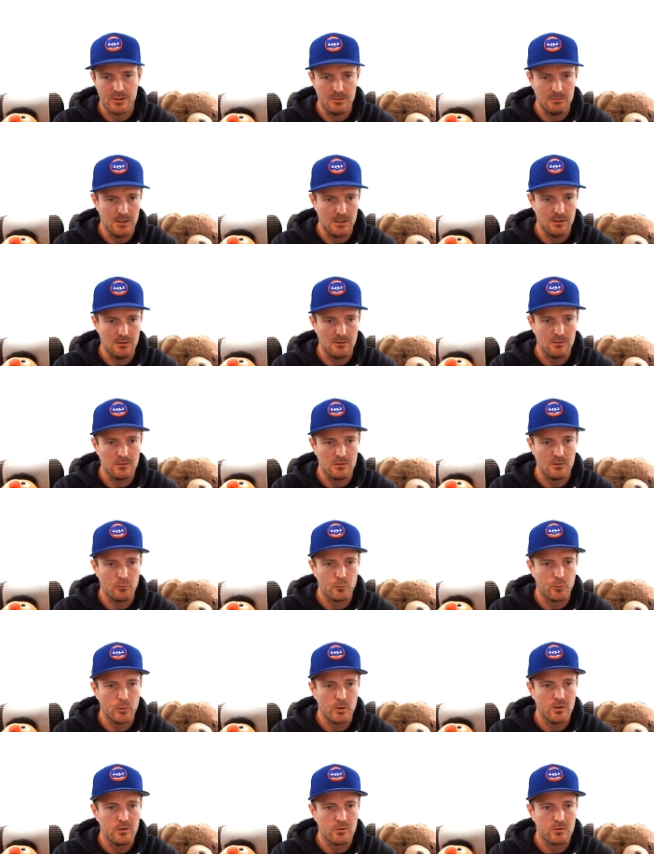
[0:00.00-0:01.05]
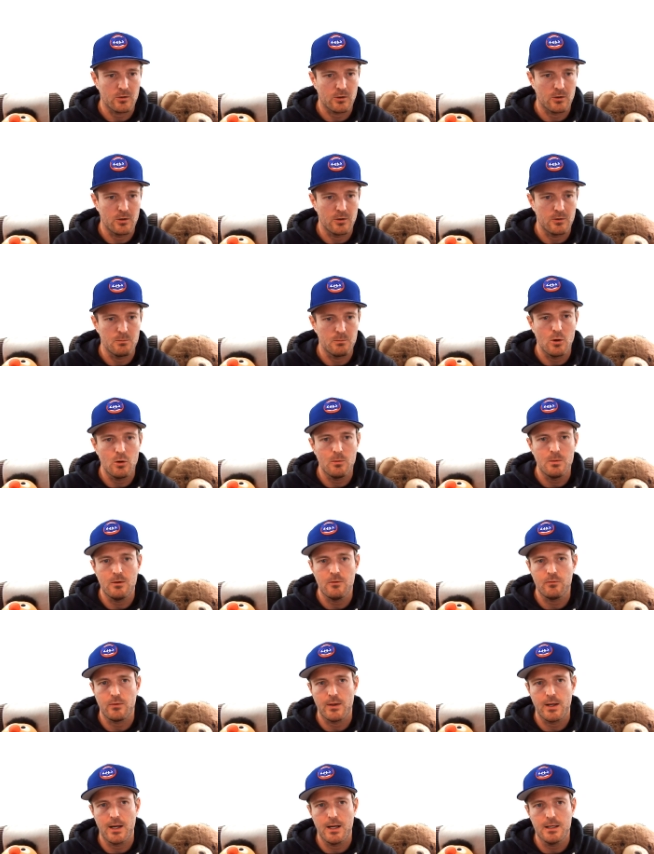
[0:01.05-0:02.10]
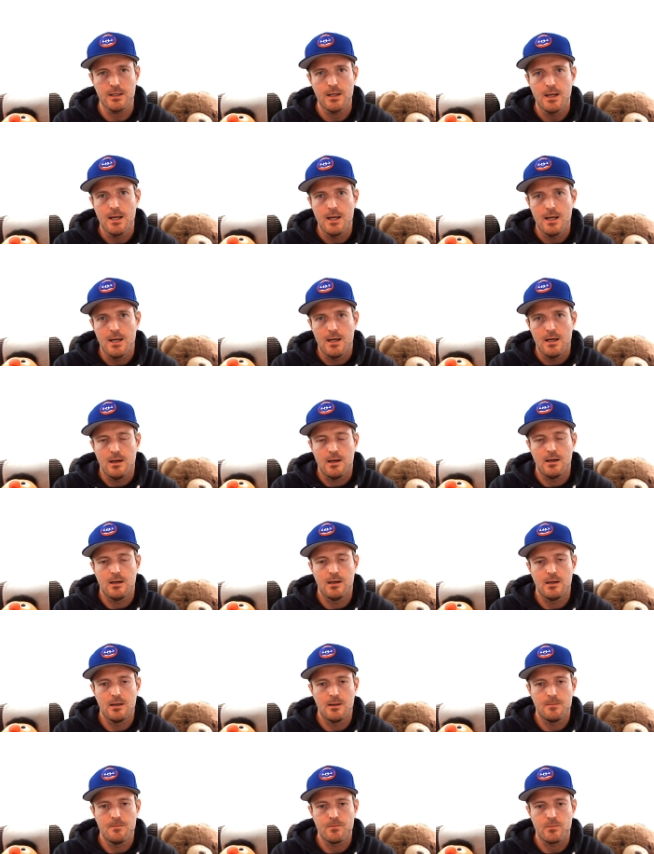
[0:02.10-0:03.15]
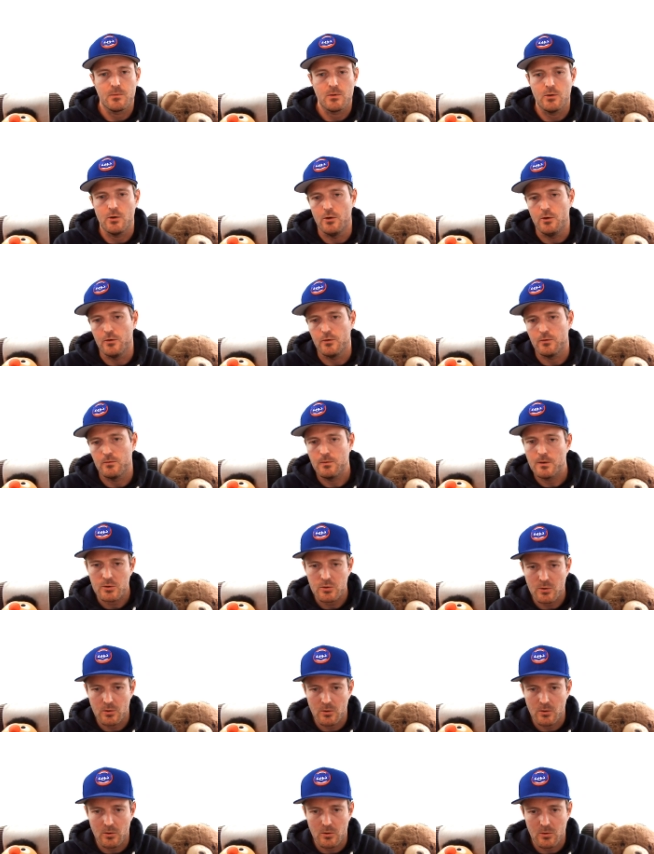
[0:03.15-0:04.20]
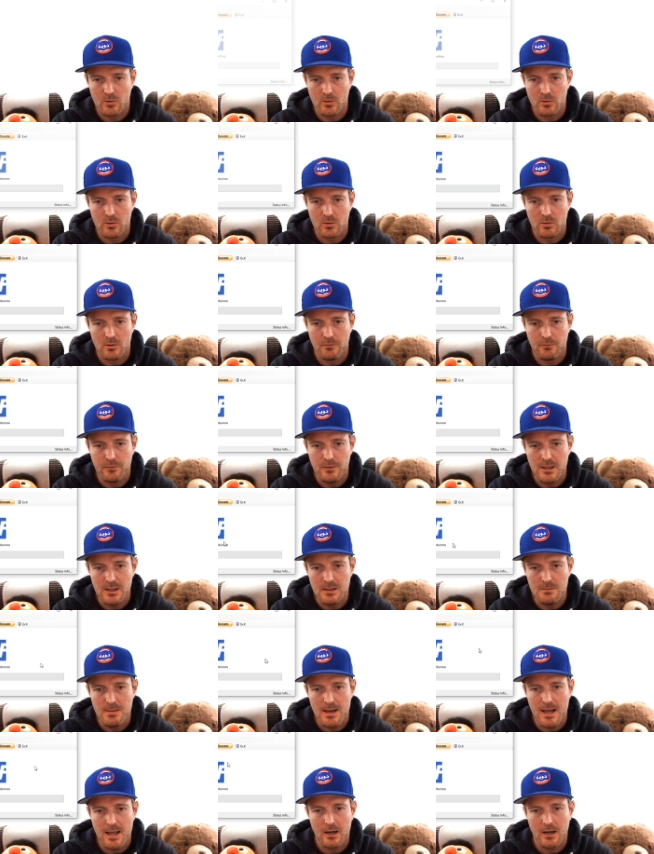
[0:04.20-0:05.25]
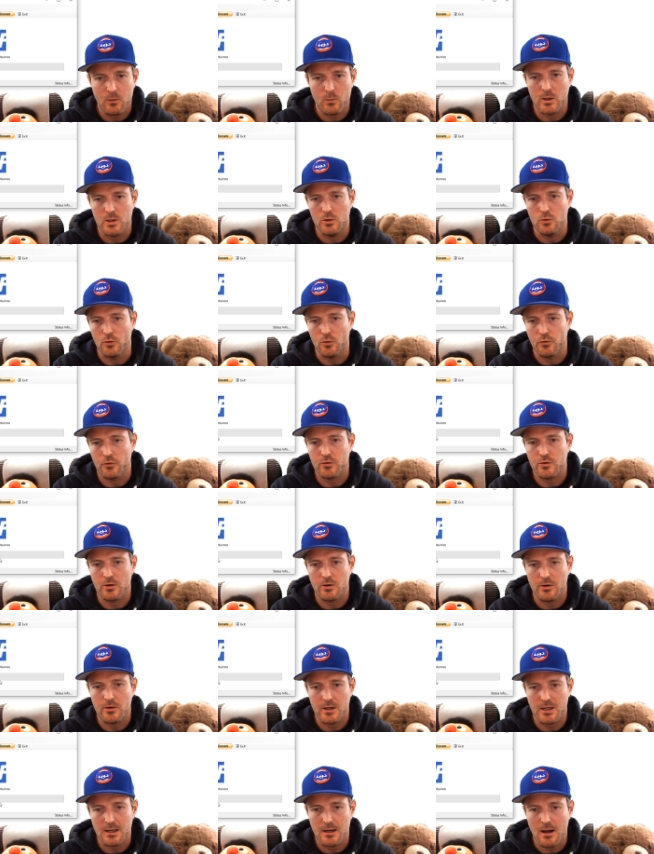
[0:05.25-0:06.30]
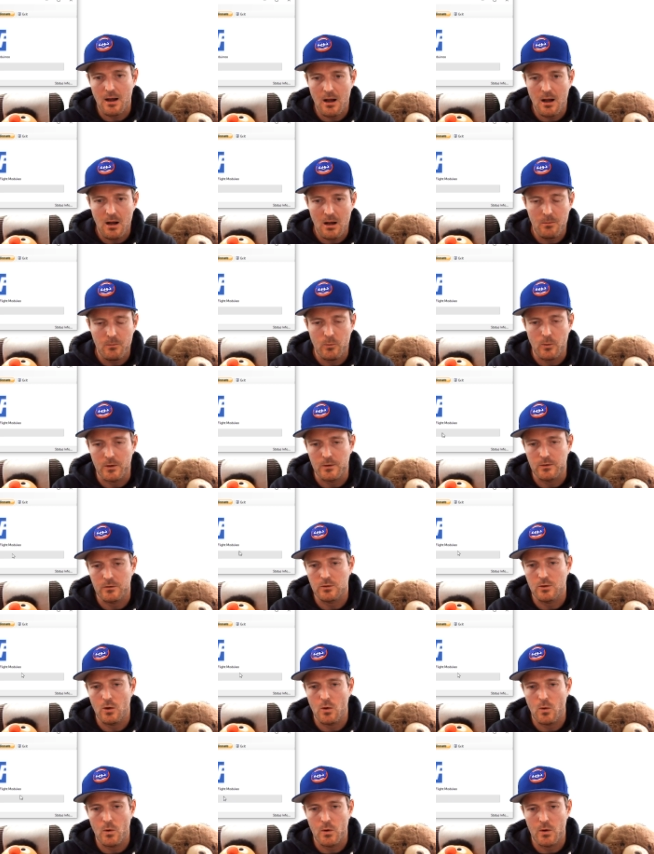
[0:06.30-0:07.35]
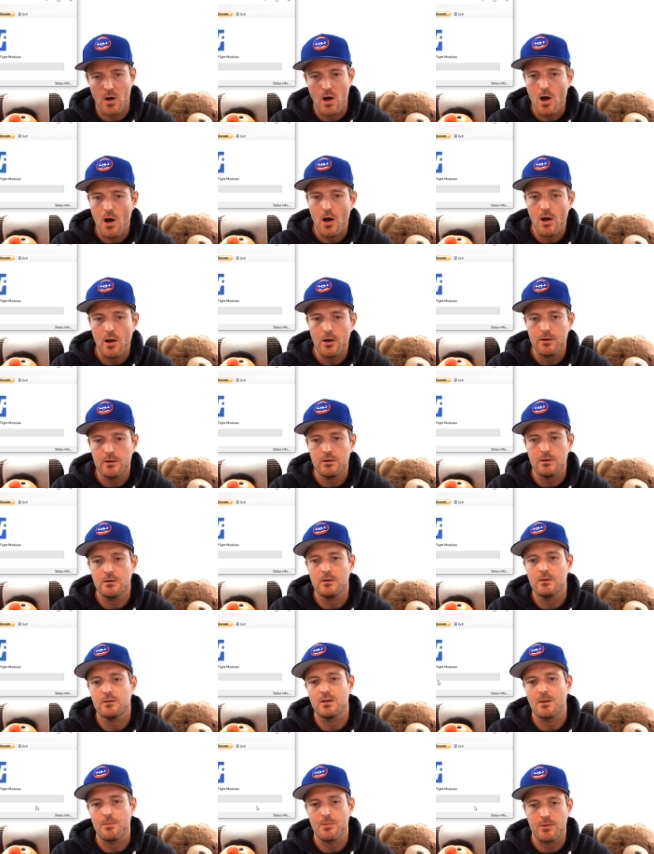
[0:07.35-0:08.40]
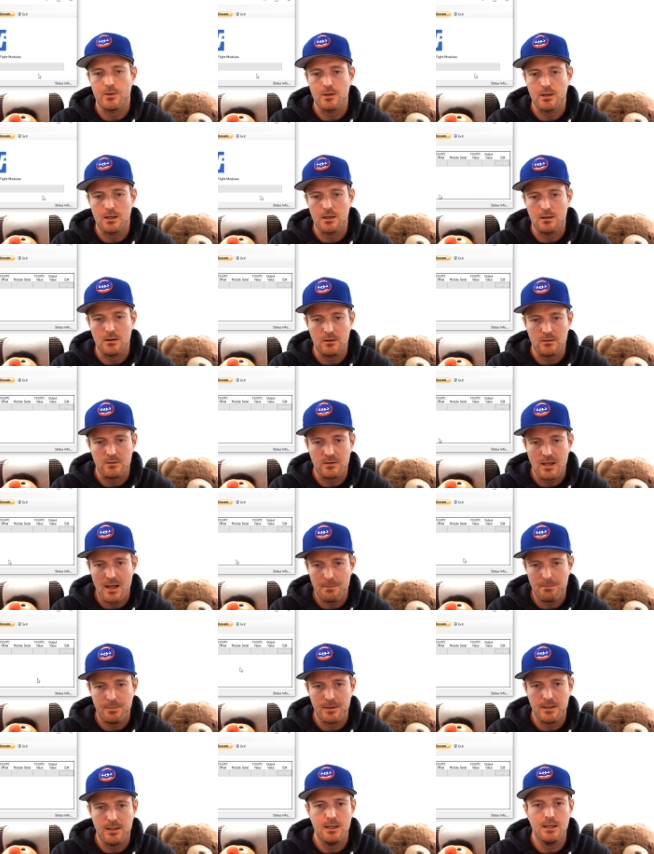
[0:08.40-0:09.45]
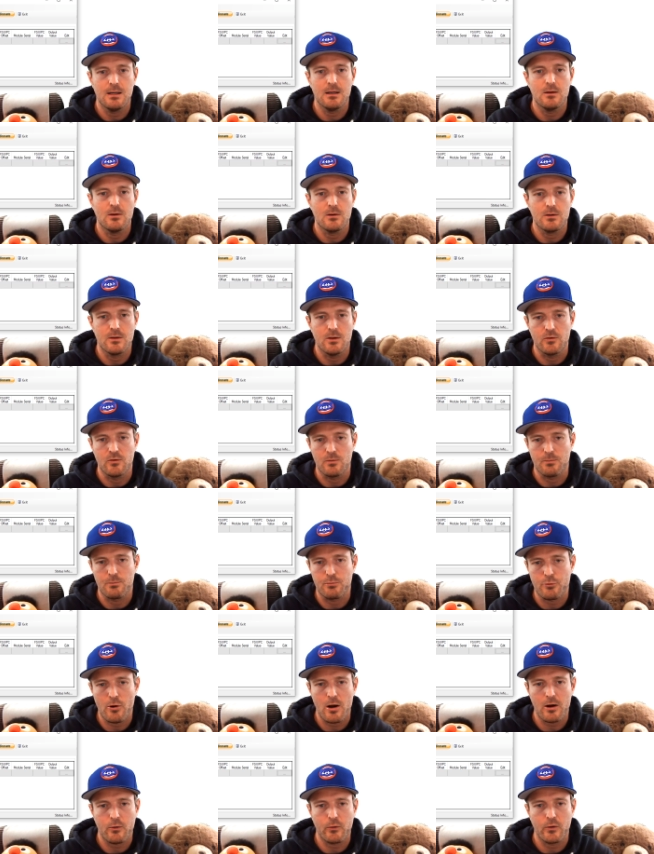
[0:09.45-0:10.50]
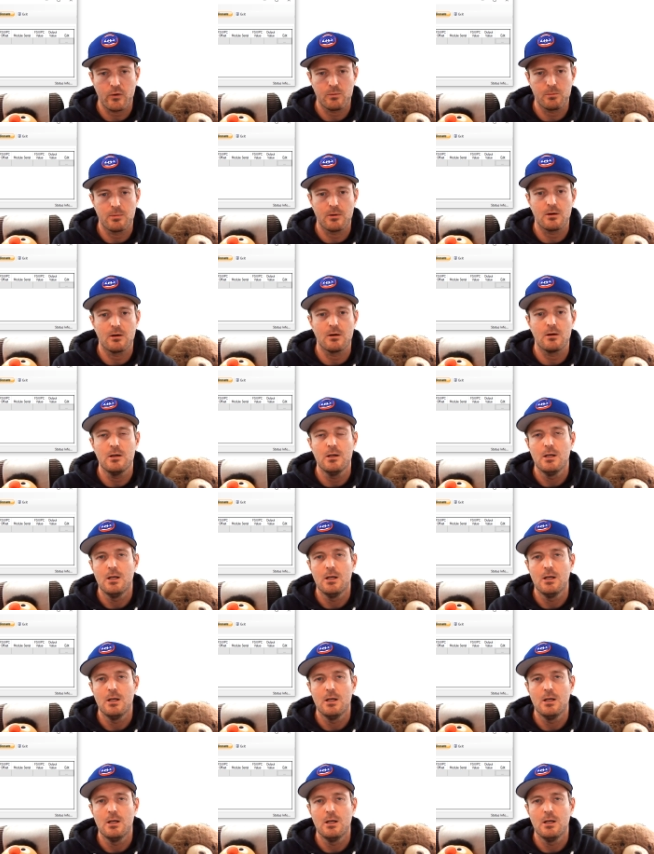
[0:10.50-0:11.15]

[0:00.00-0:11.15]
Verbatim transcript: means if we start MobiFlight um, there is visual feedback when you're starting up, what's going on, something is happening. There's a progress bar.